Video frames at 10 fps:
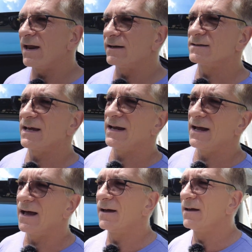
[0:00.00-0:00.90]
that is
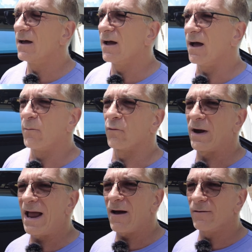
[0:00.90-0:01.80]
a
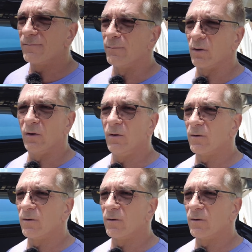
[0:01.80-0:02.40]
brown, blue,